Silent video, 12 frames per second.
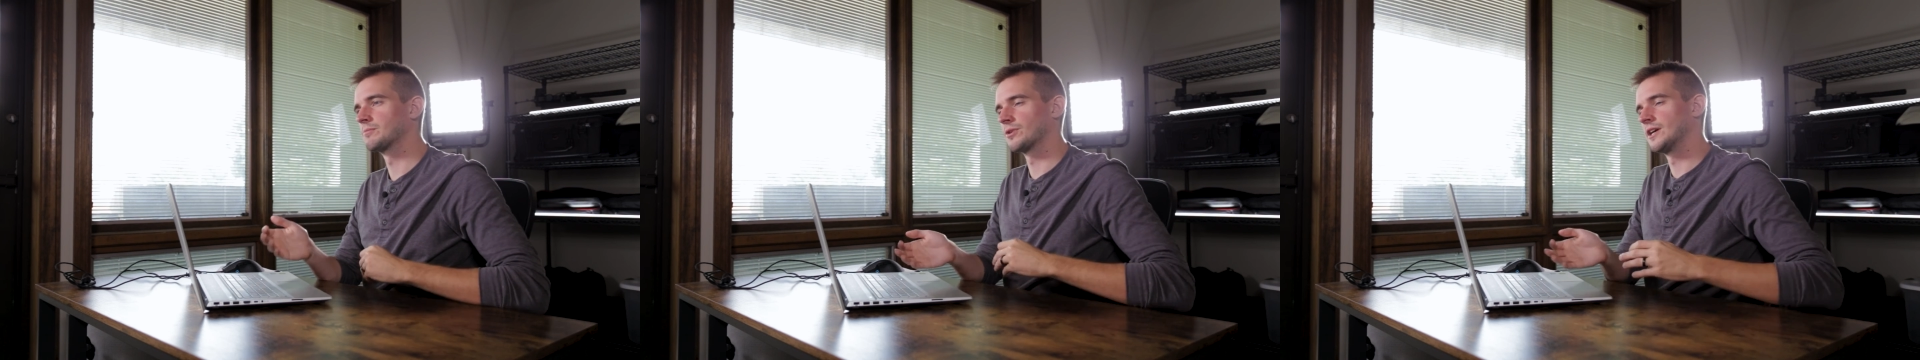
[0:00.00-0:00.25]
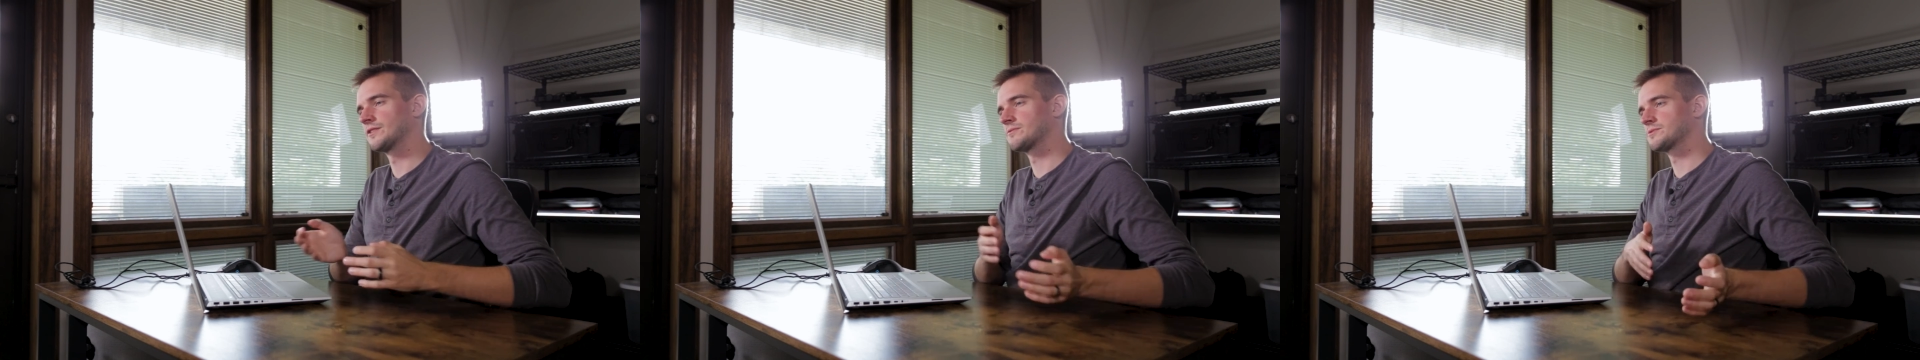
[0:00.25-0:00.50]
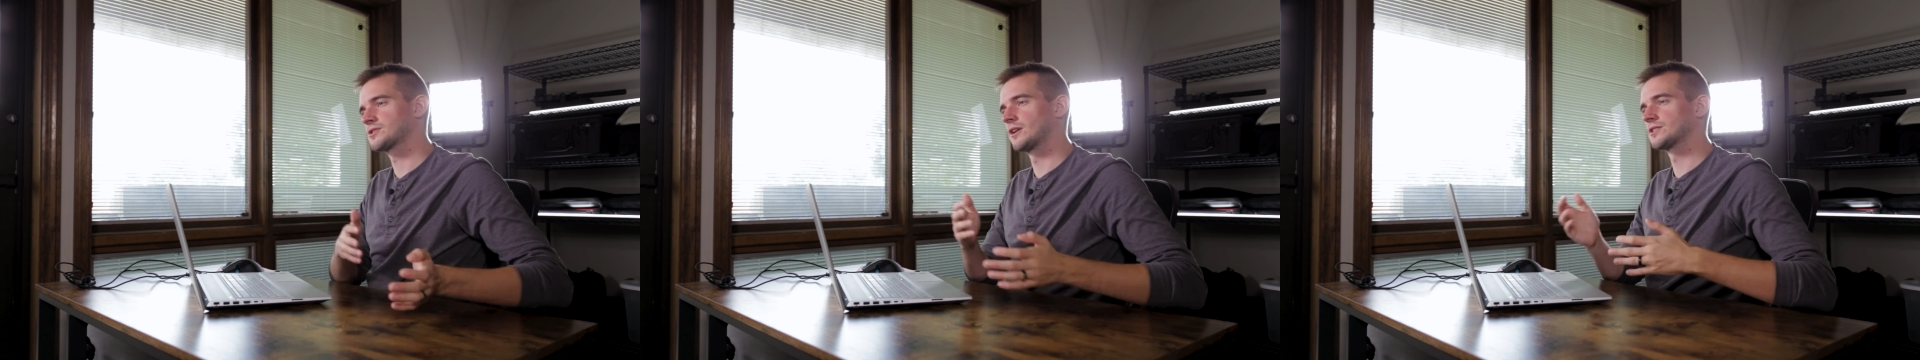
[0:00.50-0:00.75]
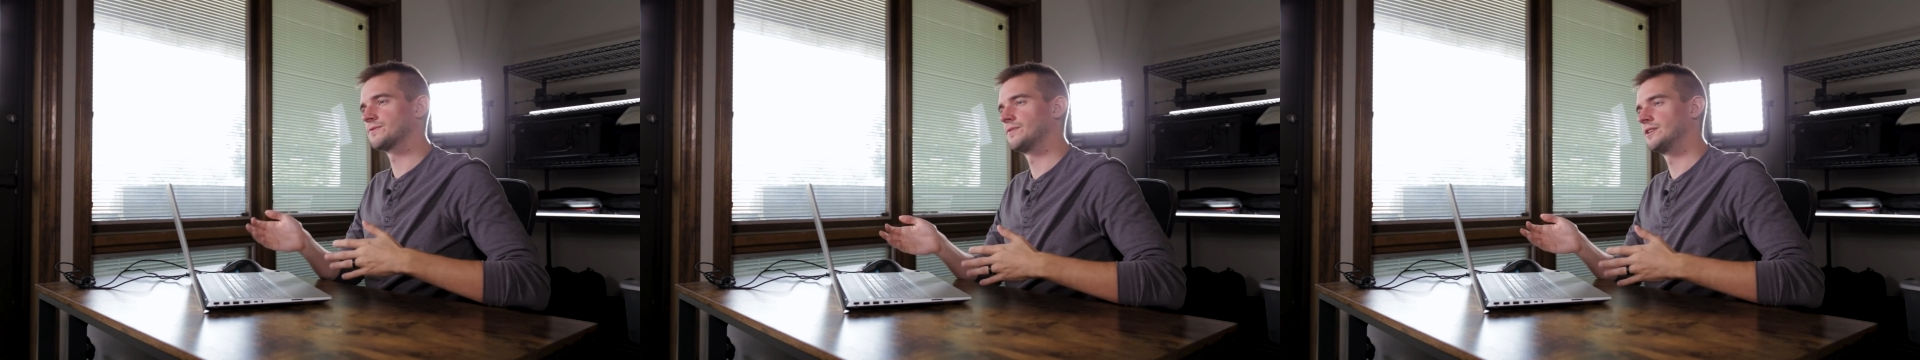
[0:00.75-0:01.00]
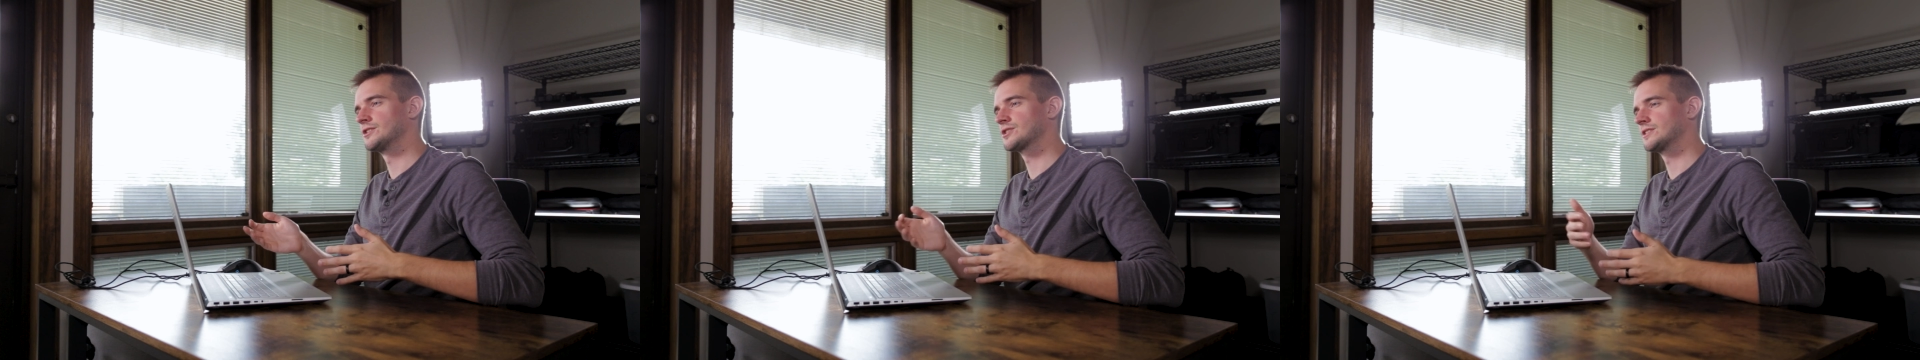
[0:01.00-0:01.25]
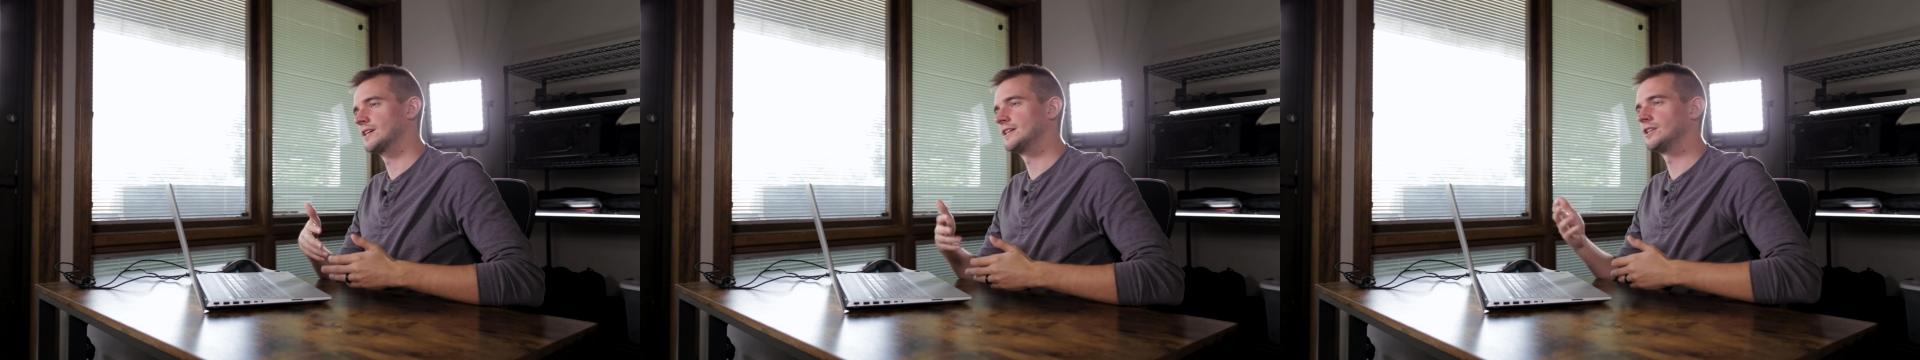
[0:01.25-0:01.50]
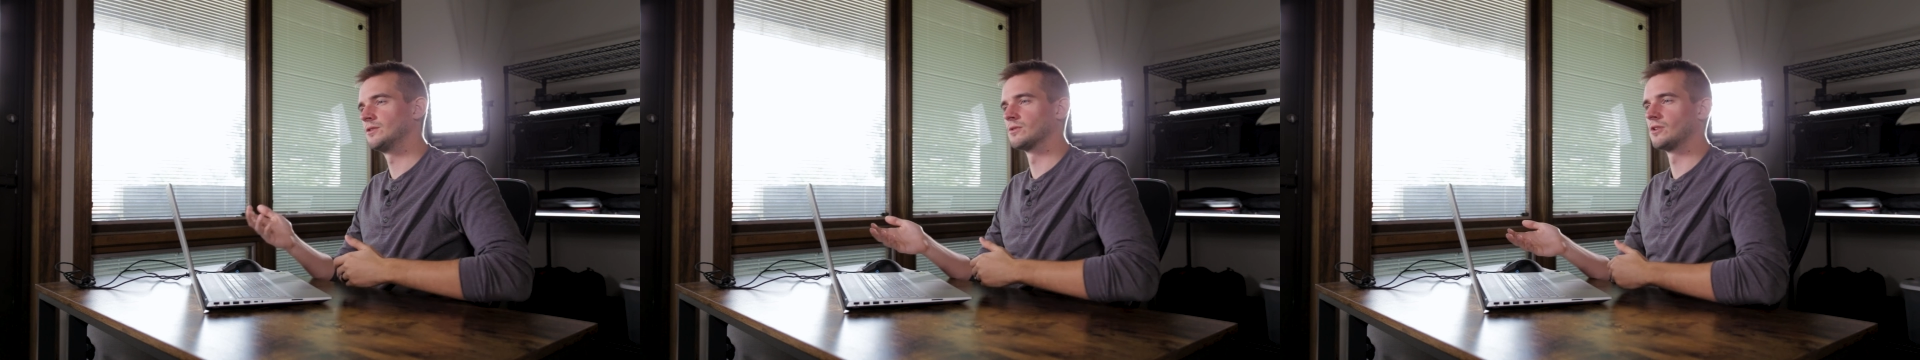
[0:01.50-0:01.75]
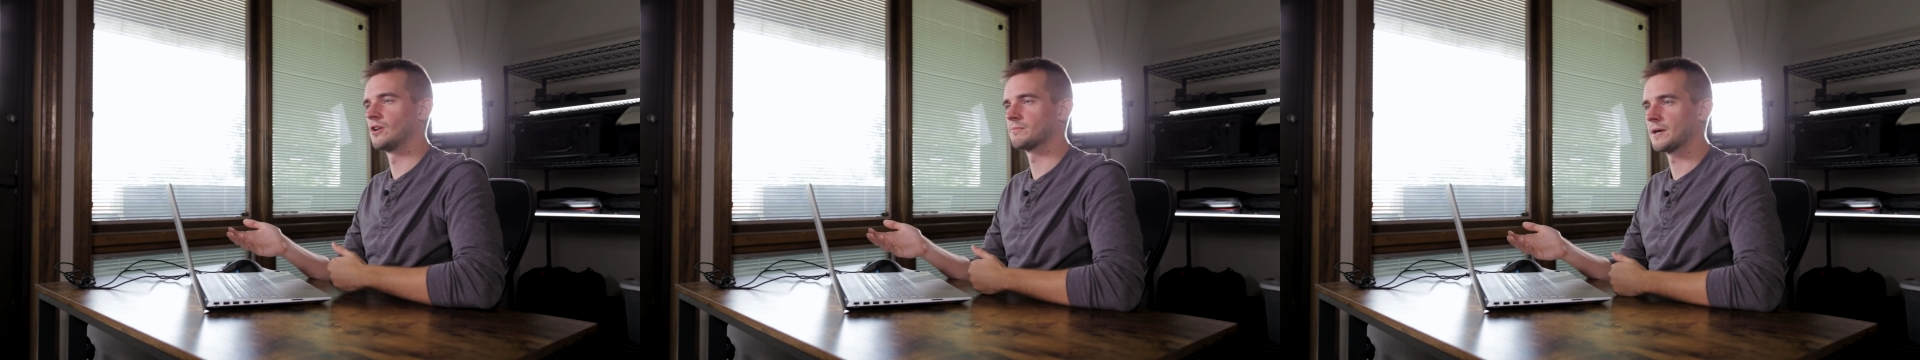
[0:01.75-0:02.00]
brand from start to finish and taking you
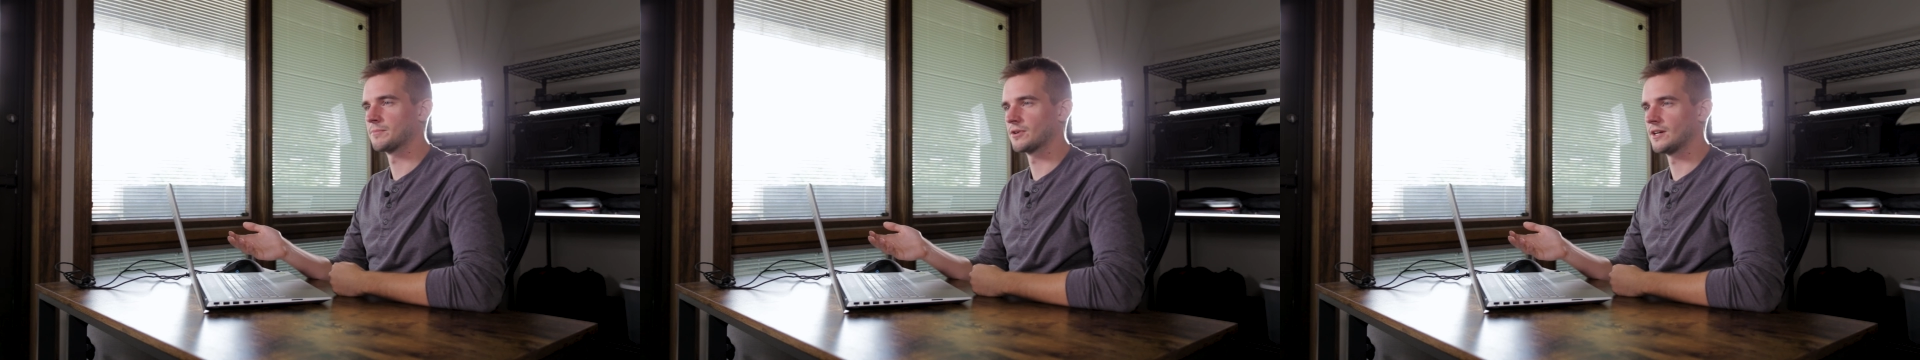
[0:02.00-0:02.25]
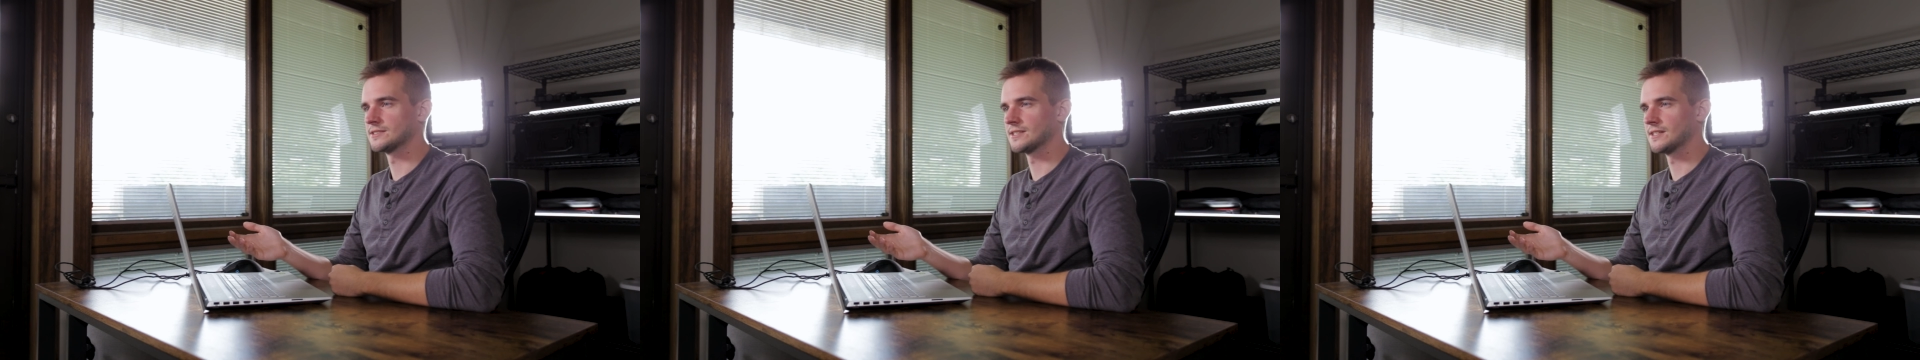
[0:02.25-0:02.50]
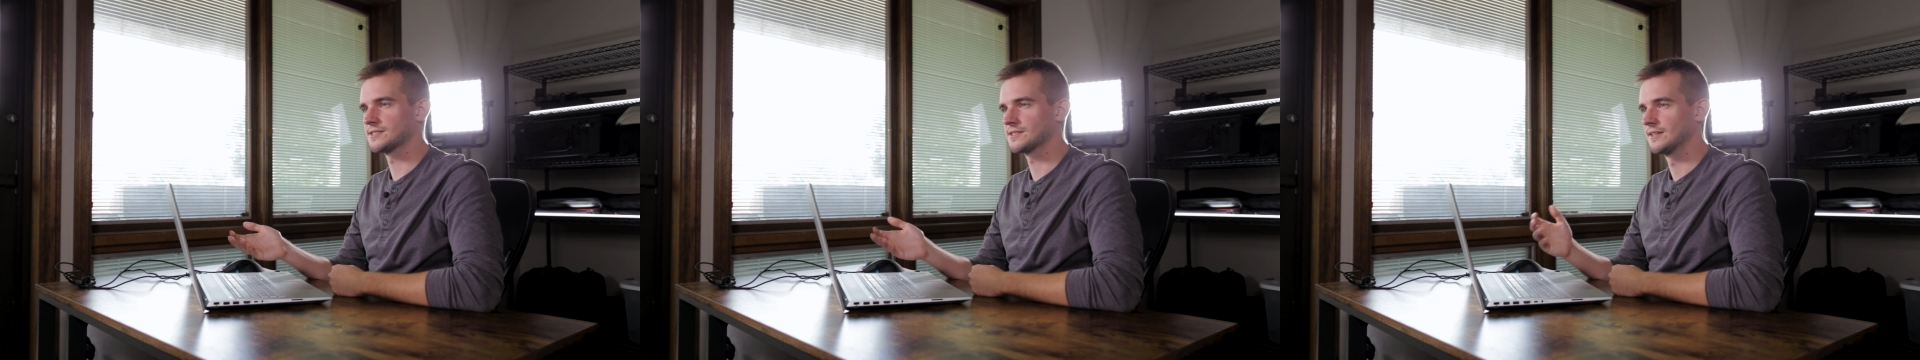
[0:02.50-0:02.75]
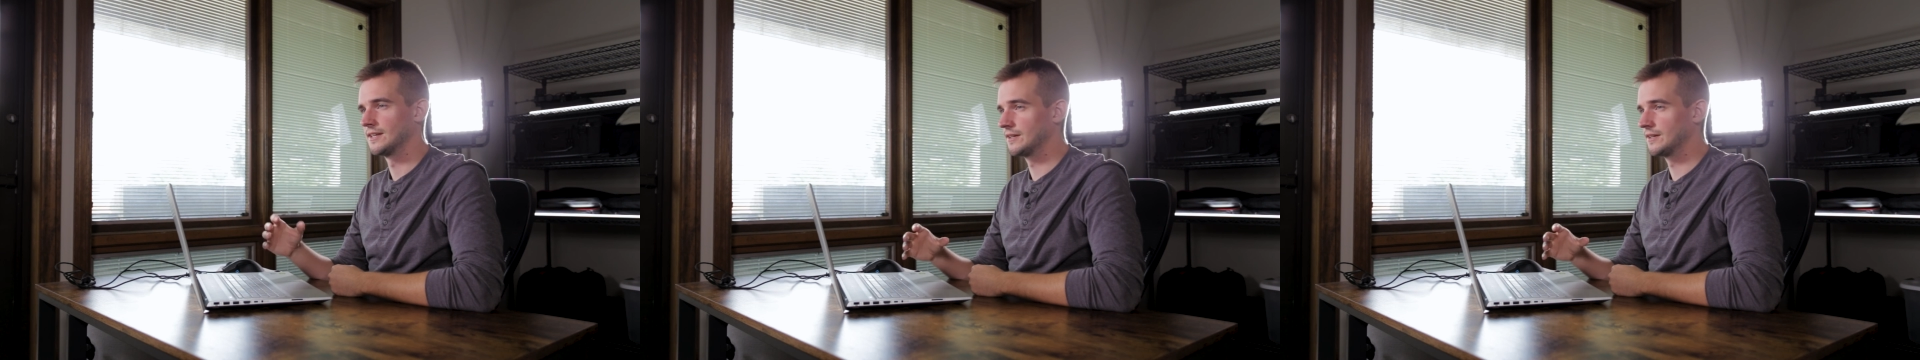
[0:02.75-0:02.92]
along my process.